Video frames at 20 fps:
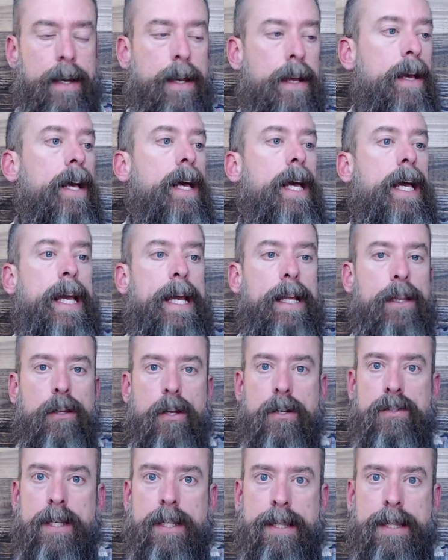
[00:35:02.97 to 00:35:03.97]
He looks
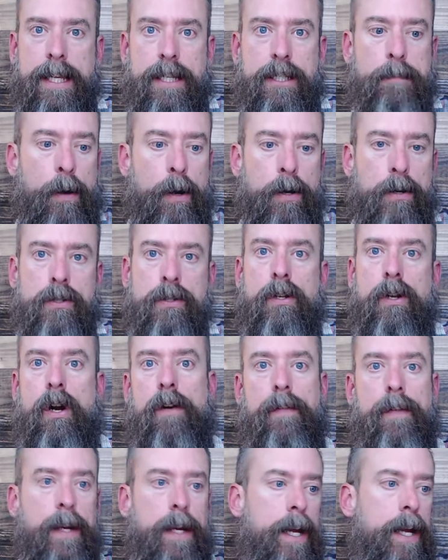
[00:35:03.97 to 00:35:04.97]
at this person over
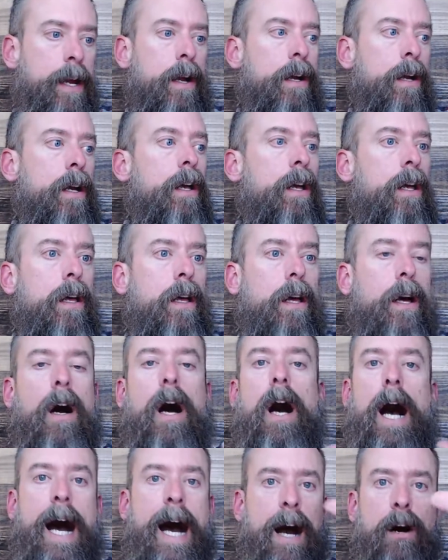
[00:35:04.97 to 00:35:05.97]
here.
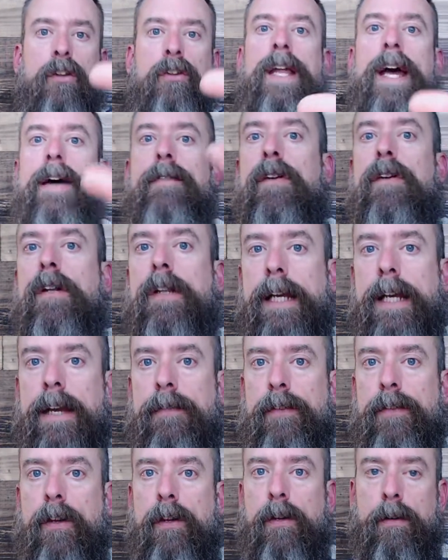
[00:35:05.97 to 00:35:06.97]
I'll never leave
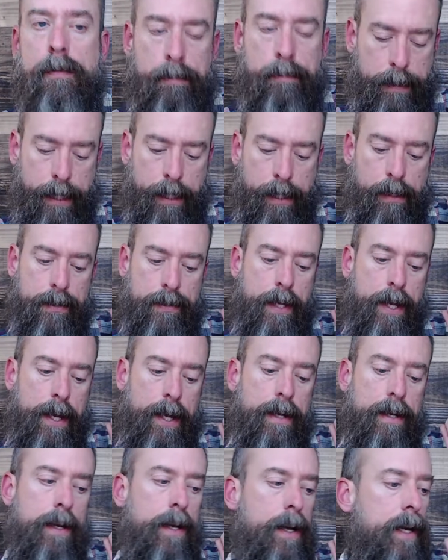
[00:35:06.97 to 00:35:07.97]
you, Peter said.
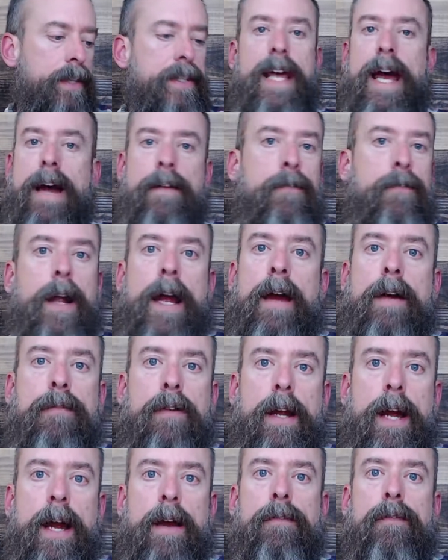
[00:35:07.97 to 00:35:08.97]
Never, ever,
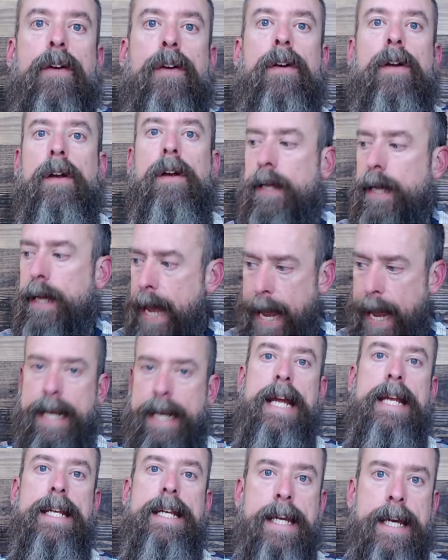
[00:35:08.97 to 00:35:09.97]
ever. And he
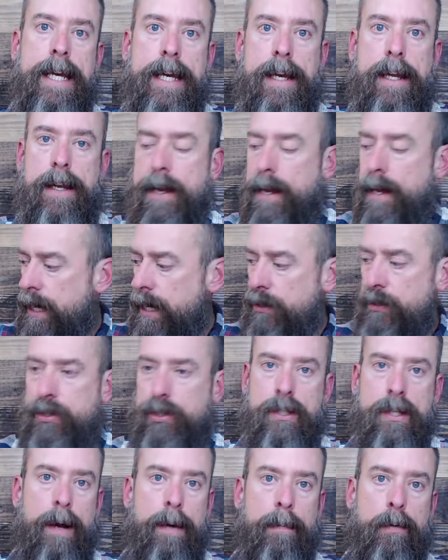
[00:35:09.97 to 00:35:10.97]
did. He
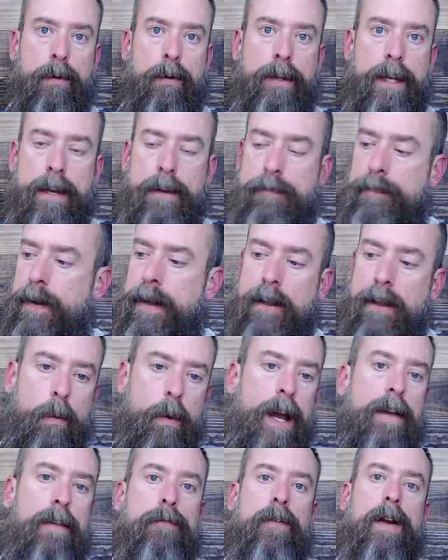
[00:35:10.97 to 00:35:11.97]
stumbled. He fell away.
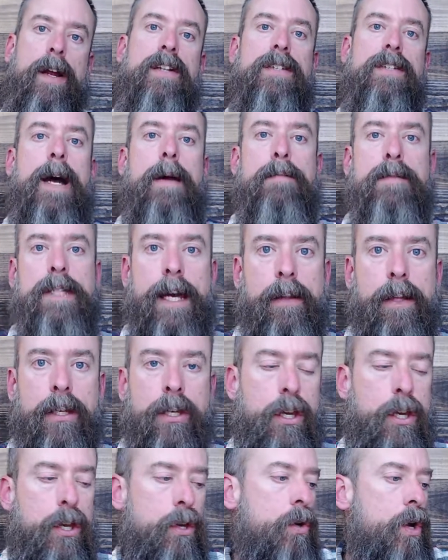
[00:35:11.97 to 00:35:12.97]
Friends, I'm telling
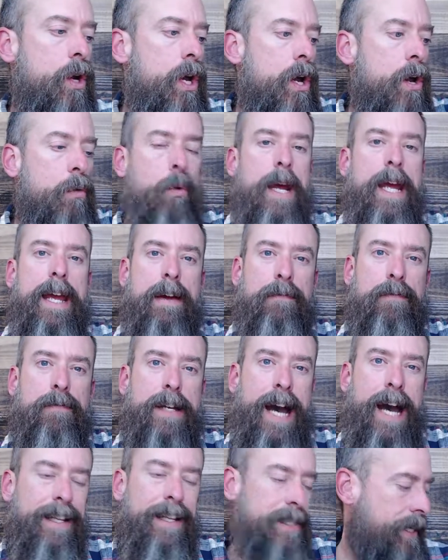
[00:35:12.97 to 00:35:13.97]
you, we have
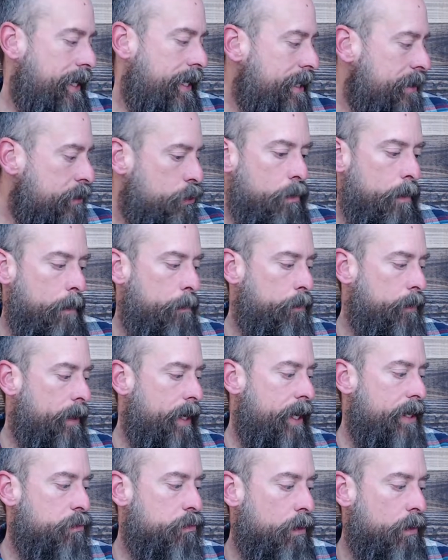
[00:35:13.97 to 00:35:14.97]
got to get to a
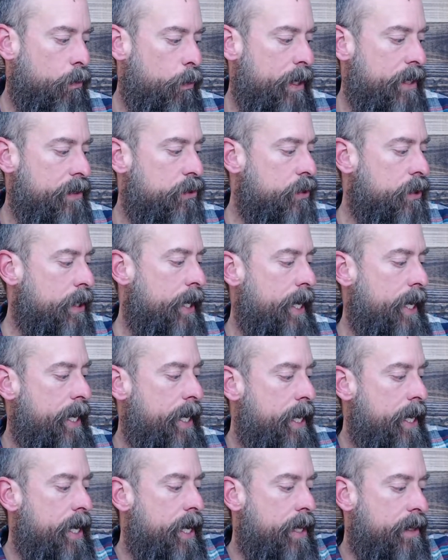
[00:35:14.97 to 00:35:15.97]
place where we say
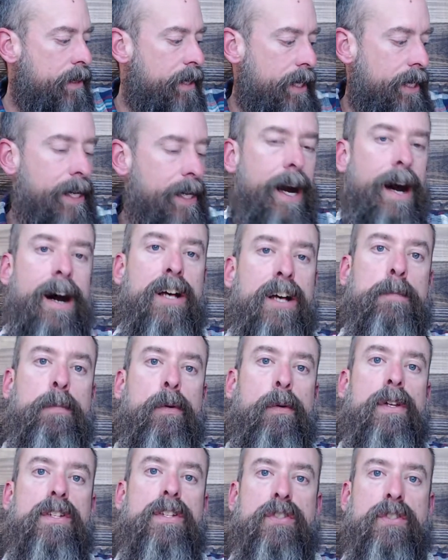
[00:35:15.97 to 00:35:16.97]
the gospel
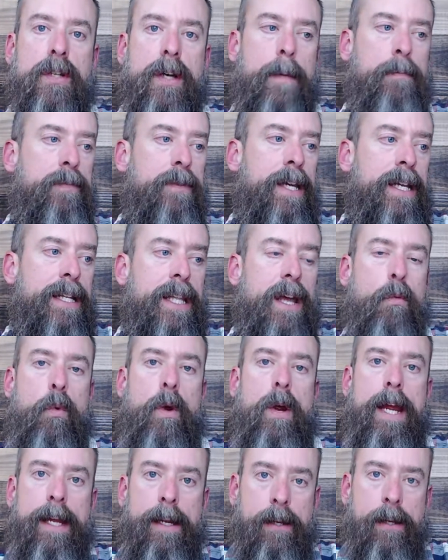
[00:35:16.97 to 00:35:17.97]
is something that
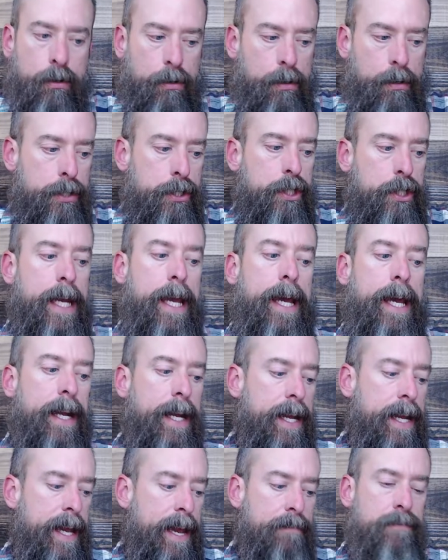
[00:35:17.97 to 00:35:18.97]
we in Christianity
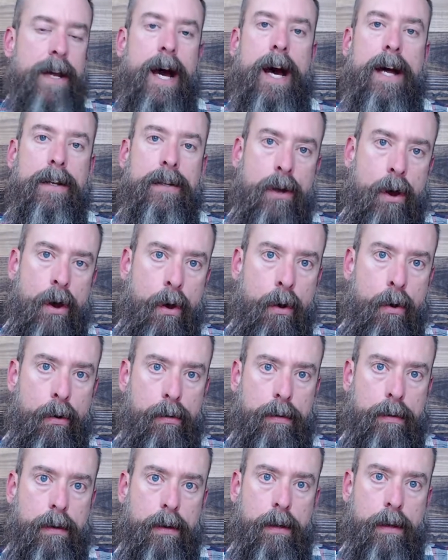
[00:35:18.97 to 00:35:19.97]
have not known.
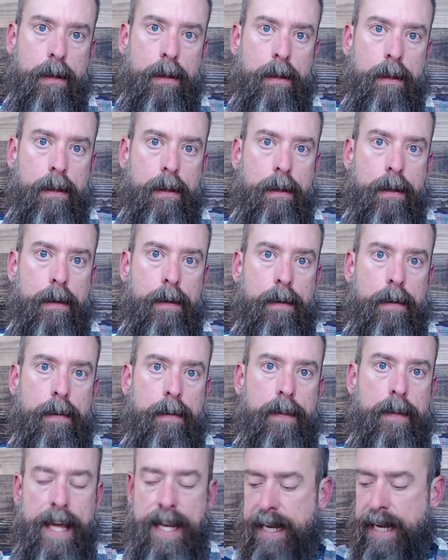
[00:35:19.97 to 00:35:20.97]

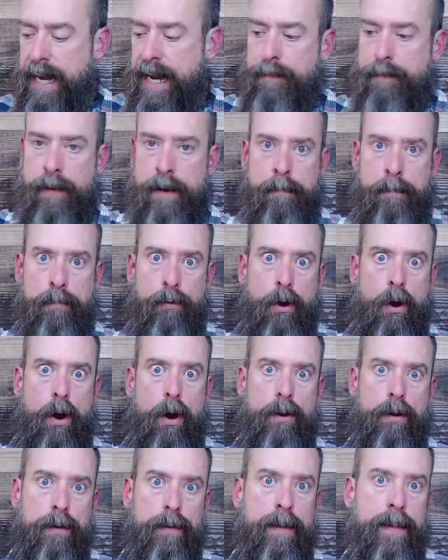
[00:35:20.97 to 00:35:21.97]
And even
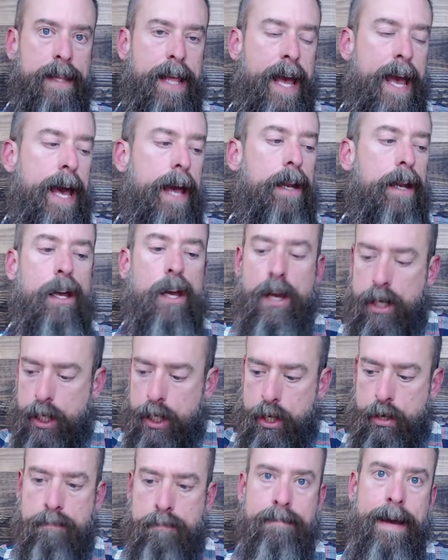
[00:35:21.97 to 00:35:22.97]
broader than that,
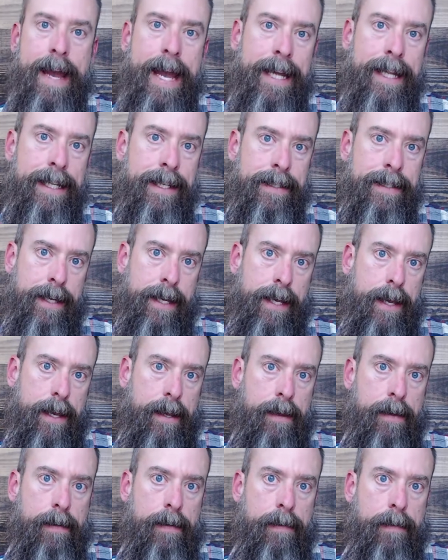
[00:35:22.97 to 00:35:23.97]
humanity
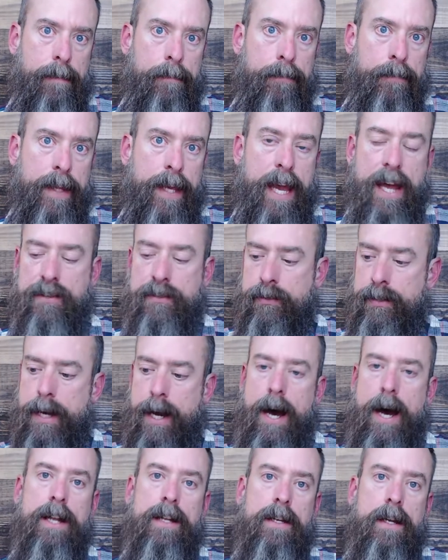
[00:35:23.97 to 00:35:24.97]
has
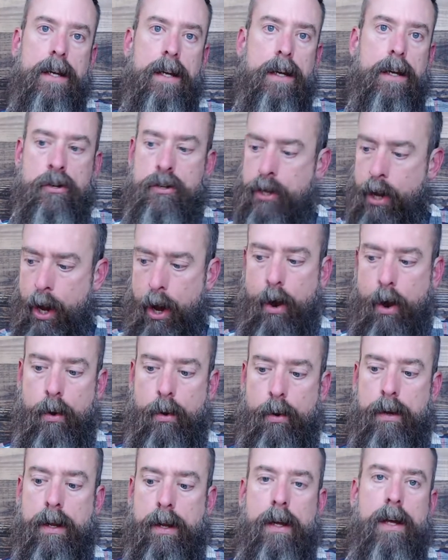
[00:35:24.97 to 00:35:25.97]
not known
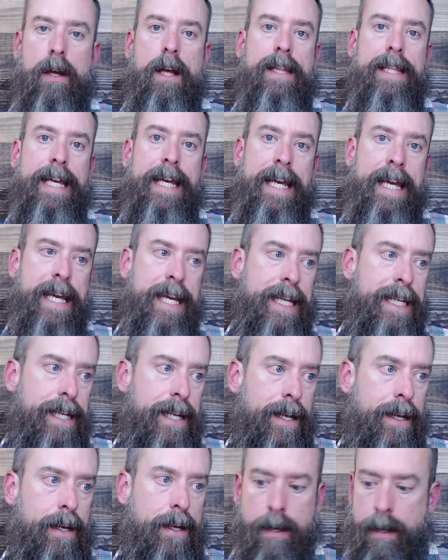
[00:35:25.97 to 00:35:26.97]
the
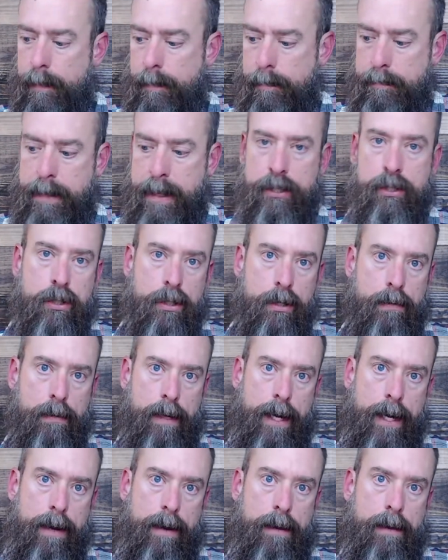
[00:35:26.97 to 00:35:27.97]
hidden
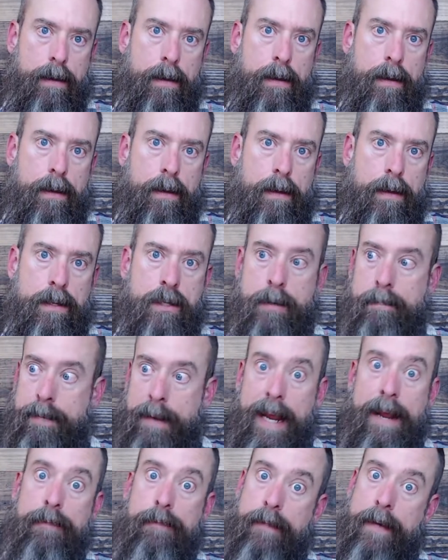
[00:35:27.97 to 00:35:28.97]
mystery to be
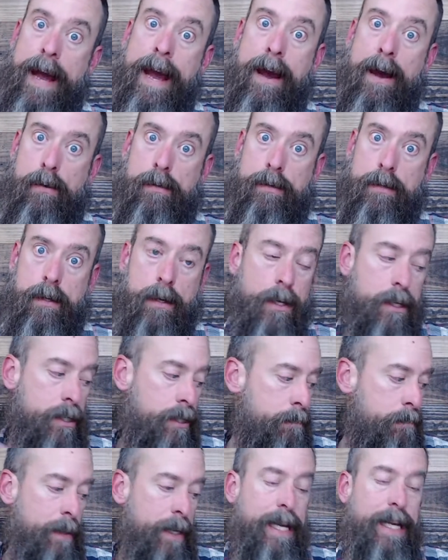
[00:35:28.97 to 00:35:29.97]
found, to
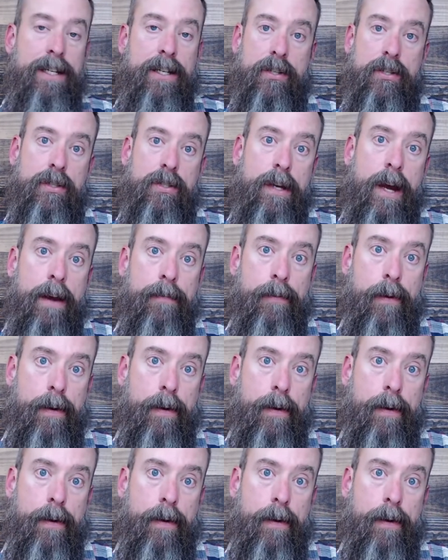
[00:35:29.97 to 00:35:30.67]
be discovered